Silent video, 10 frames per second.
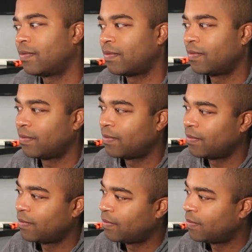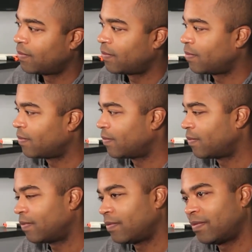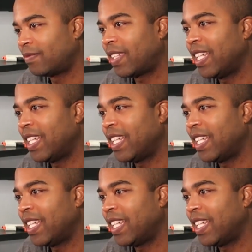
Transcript: (silent)